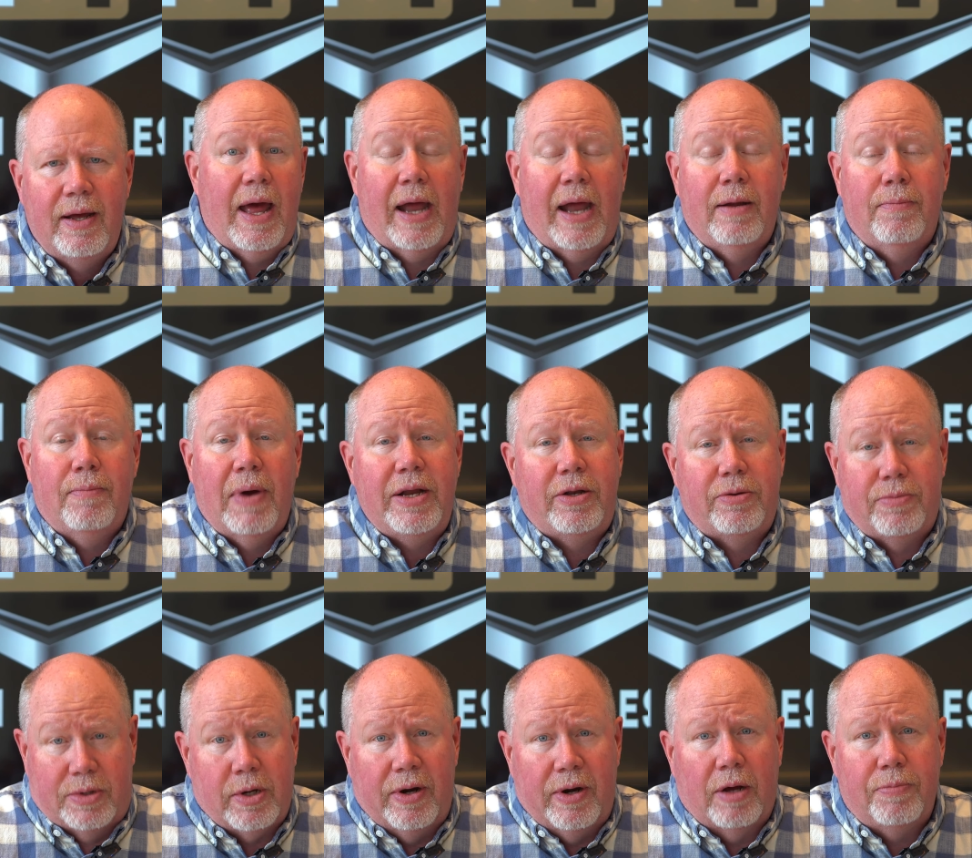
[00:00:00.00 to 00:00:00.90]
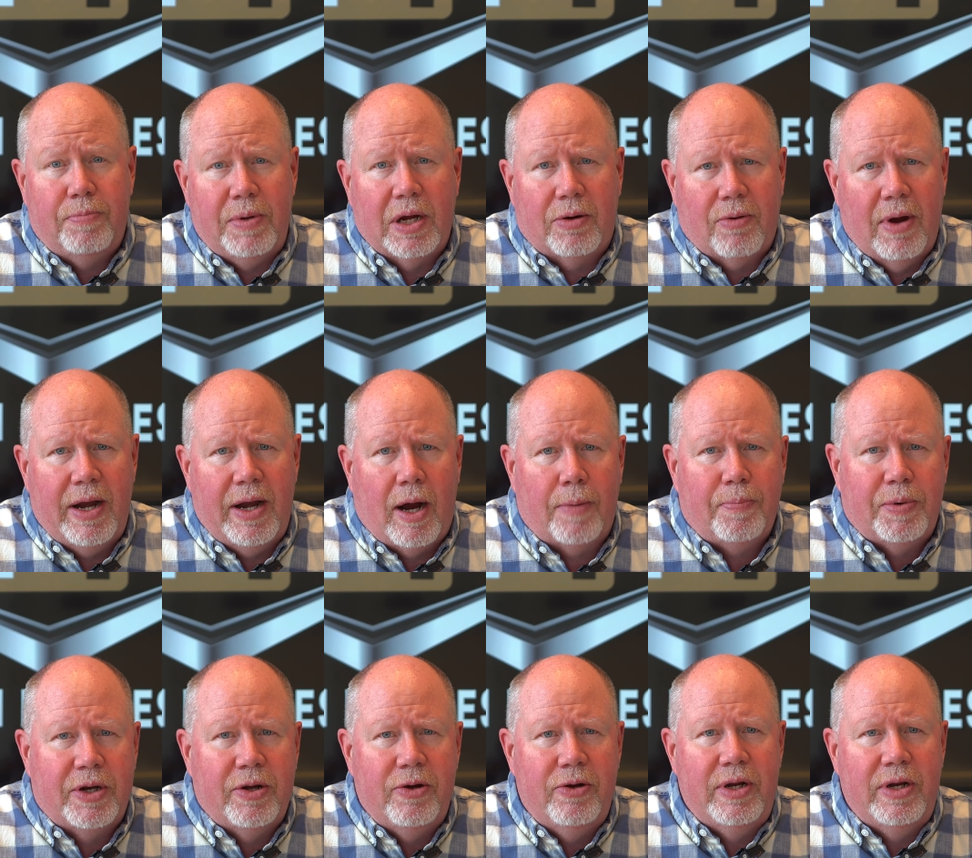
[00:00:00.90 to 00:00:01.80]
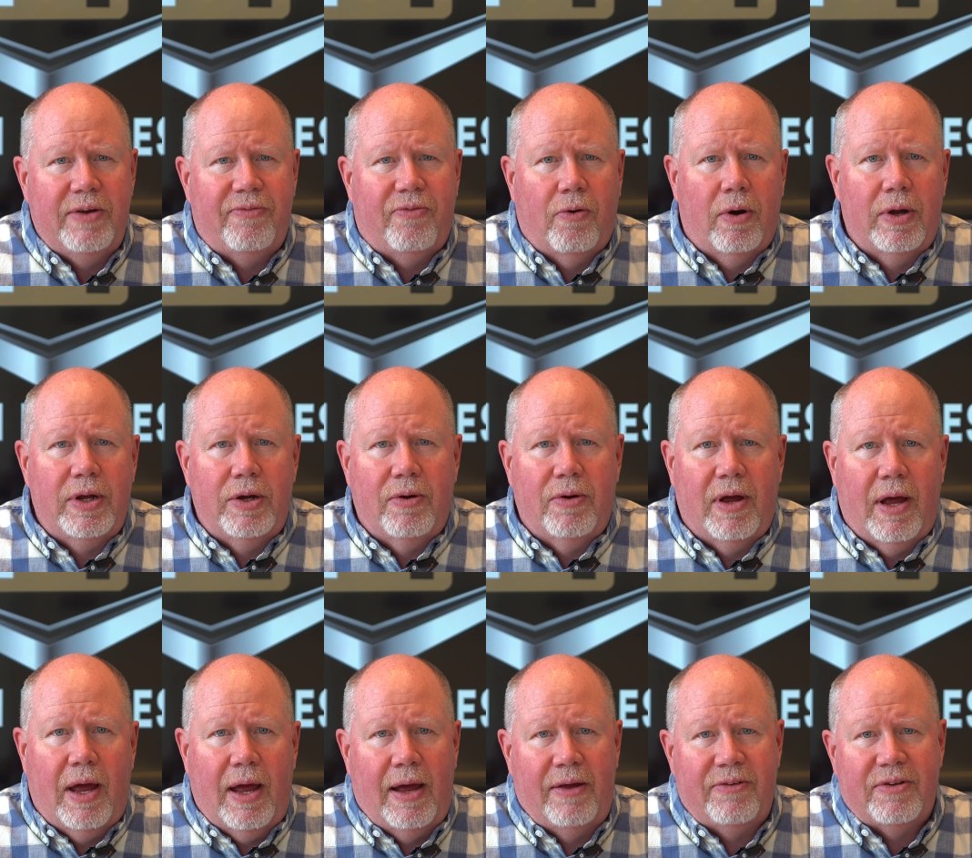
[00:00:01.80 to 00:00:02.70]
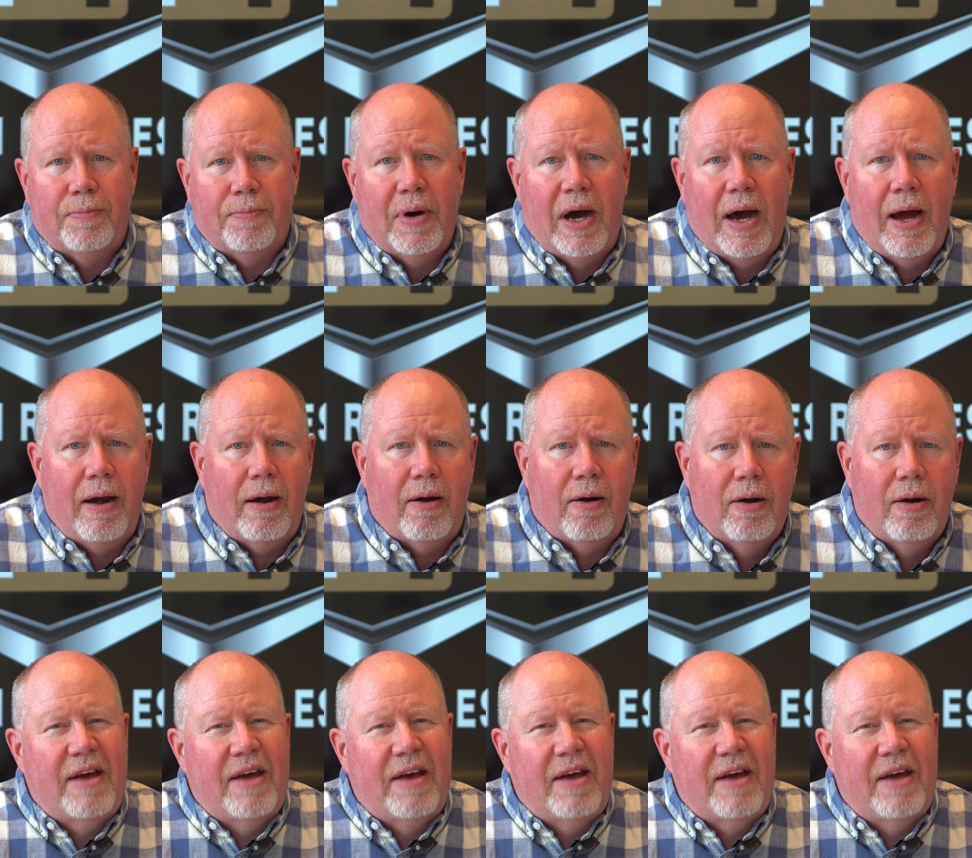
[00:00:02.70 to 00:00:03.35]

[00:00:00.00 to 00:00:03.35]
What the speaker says: and it might turn out to be a great opportunity for you as a buyer.